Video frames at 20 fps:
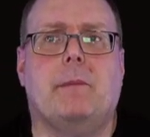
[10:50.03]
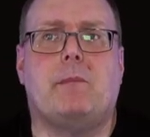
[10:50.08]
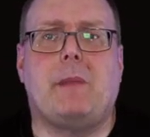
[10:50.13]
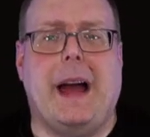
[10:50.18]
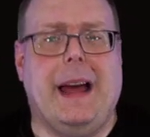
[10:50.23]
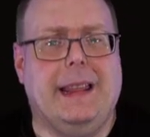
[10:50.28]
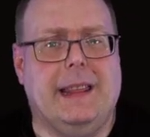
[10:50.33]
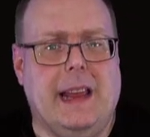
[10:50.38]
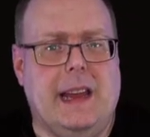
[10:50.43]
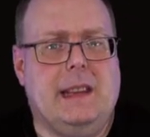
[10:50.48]

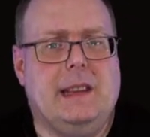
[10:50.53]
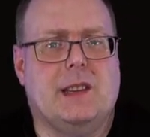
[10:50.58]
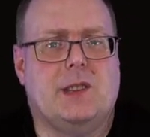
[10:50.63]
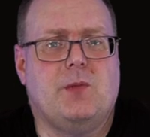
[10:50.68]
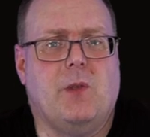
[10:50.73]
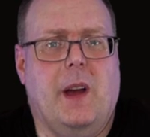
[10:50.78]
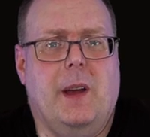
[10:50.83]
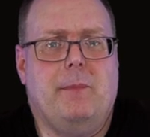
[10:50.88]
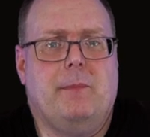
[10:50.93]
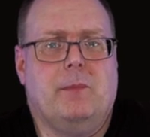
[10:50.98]
I like this
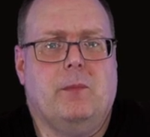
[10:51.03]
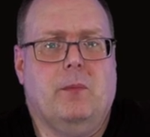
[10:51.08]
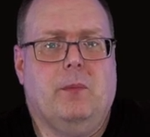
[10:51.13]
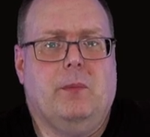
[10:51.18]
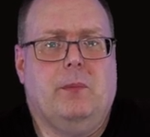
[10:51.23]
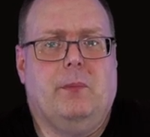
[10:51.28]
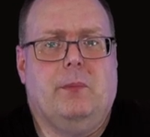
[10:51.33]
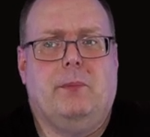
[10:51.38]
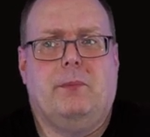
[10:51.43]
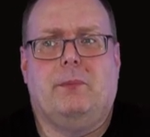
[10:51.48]
wine.
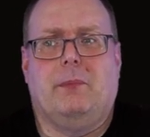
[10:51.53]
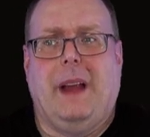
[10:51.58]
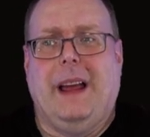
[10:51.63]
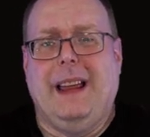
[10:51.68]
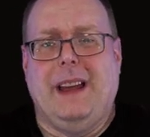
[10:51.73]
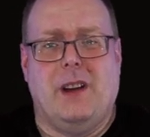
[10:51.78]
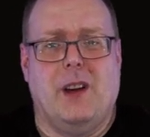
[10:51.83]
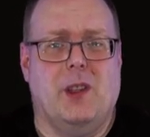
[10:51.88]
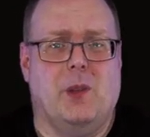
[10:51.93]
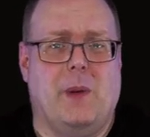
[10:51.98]
I
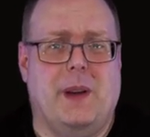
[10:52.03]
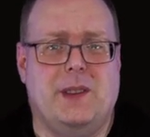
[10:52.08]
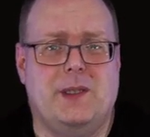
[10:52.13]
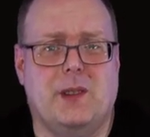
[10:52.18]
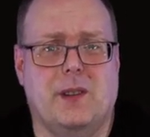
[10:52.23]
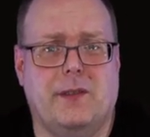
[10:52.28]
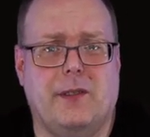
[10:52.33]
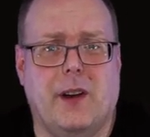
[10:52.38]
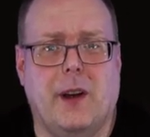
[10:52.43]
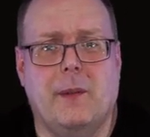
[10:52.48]
like all the wines
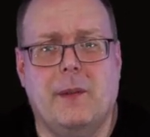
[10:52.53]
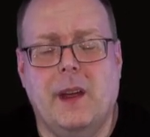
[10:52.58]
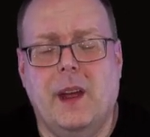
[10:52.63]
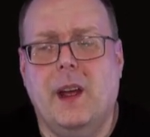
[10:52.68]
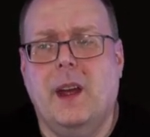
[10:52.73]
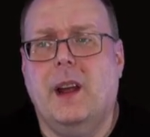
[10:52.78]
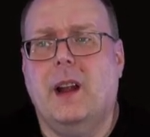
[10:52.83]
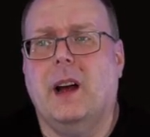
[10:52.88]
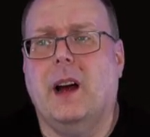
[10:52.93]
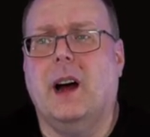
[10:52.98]
so far,
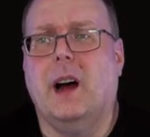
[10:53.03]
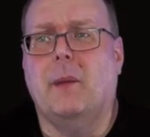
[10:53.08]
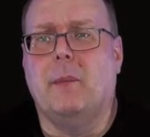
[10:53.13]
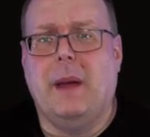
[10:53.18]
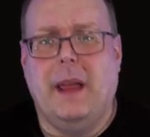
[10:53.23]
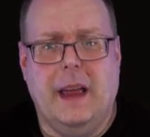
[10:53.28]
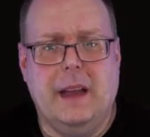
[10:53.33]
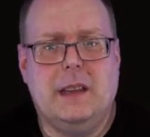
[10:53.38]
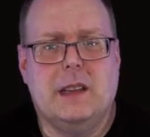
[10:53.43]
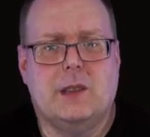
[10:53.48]
um, but I
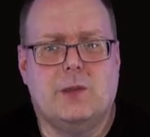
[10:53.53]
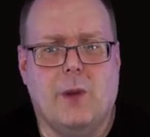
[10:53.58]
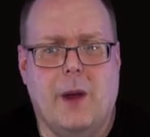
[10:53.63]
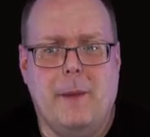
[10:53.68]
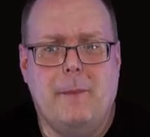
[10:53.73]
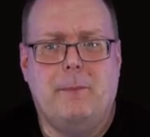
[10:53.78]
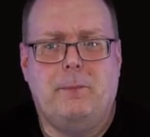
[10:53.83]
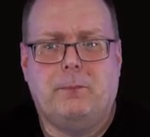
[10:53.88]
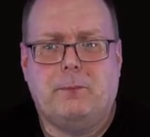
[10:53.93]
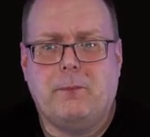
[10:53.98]
like this
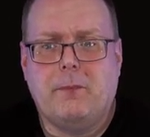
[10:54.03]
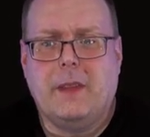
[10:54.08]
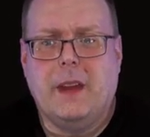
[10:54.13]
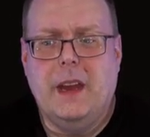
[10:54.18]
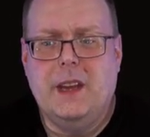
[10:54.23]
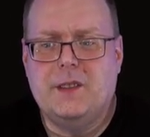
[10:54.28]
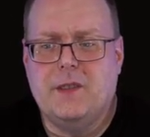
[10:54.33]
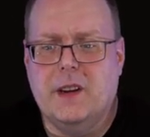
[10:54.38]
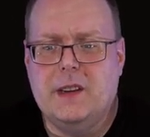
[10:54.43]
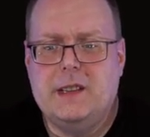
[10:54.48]
one.
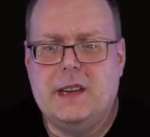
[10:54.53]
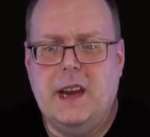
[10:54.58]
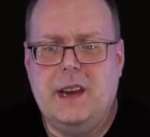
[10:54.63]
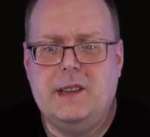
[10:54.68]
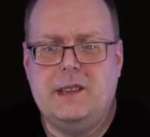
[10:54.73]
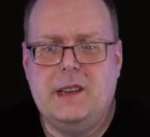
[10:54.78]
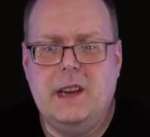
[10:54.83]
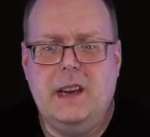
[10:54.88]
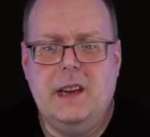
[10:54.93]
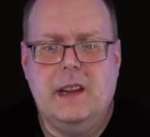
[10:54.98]
It's very
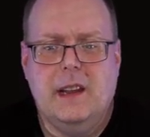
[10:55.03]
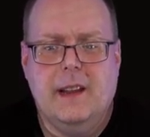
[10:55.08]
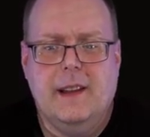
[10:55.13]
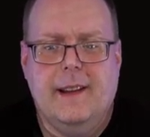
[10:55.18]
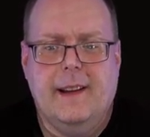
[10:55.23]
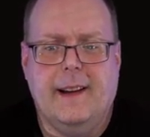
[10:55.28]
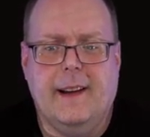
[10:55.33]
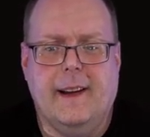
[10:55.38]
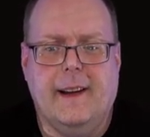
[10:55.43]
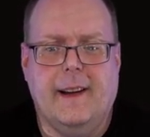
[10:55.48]
tasty.
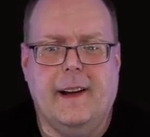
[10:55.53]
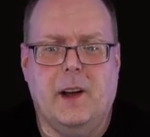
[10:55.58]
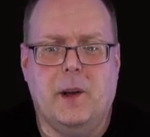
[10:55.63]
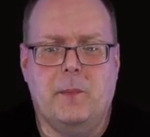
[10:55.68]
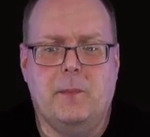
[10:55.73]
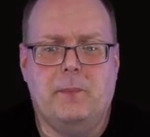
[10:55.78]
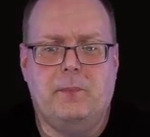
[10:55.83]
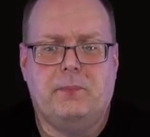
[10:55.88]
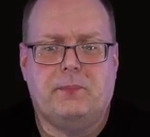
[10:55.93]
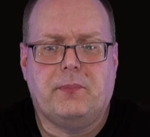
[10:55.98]

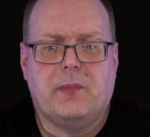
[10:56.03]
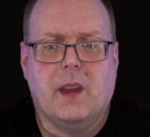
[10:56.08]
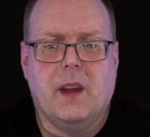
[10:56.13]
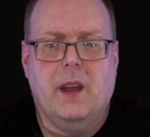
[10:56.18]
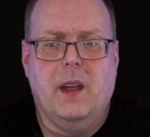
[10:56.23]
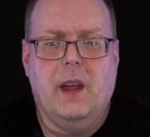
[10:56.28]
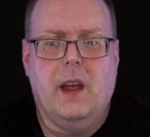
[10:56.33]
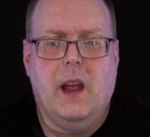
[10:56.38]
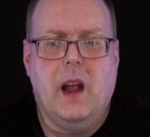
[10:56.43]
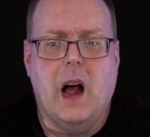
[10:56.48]
Um,
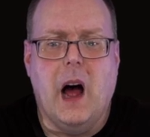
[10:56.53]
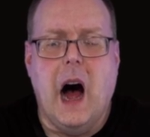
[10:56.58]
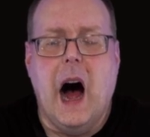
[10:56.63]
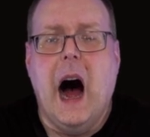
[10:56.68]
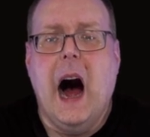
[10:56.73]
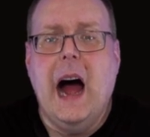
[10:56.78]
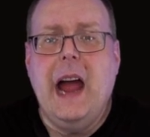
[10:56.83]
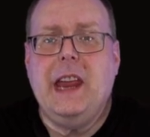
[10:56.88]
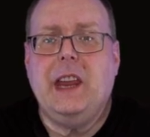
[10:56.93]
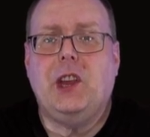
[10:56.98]

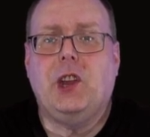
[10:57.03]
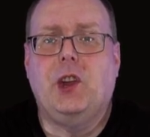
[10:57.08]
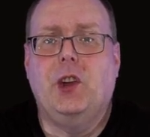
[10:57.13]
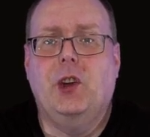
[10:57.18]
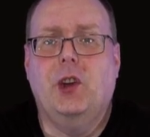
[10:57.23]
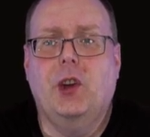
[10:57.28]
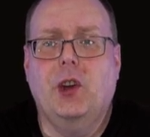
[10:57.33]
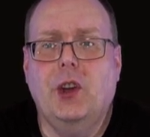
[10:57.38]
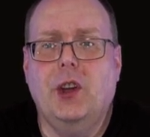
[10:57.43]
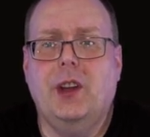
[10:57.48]
I
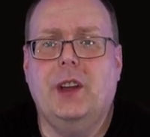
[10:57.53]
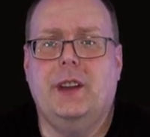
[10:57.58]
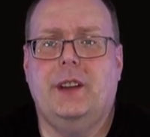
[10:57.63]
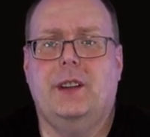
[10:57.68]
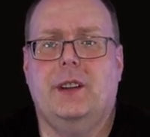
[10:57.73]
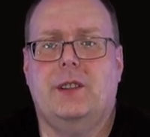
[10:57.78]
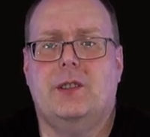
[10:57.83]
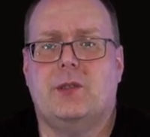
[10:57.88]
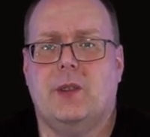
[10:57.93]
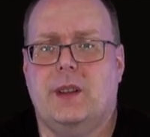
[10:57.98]
could
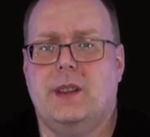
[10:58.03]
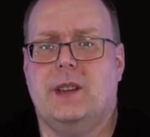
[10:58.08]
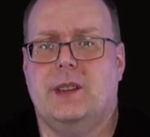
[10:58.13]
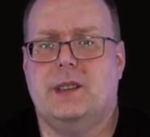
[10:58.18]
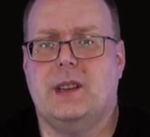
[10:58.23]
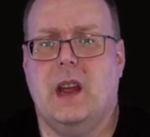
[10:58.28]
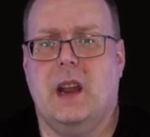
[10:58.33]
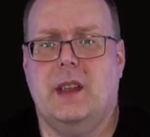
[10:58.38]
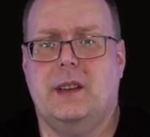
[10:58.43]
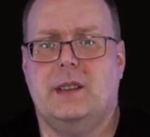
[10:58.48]
drink this
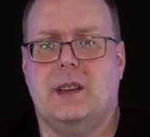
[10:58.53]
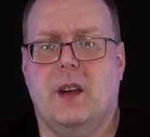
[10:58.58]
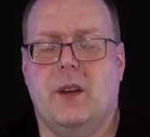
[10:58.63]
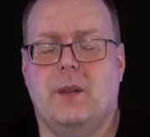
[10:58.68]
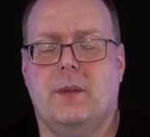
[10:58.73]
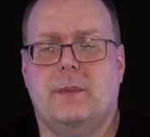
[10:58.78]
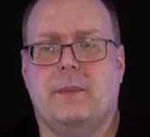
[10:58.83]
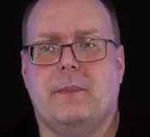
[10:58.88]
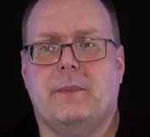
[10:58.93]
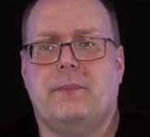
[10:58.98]
on its own.